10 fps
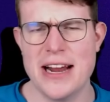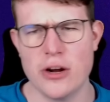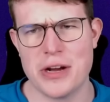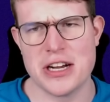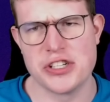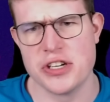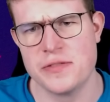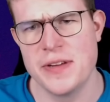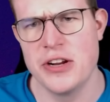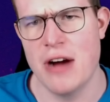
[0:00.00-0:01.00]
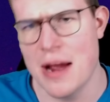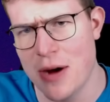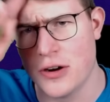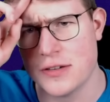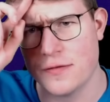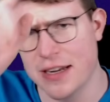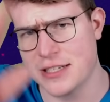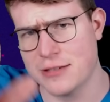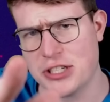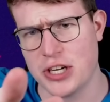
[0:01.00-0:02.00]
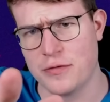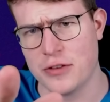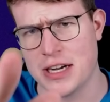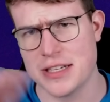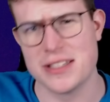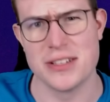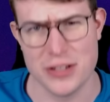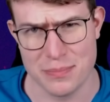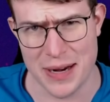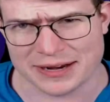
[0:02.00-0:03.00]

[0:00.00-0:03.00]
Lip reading: Hope you guys enjoyed this video. I'm out. Thanks for watching. Love you guys. Goodbye.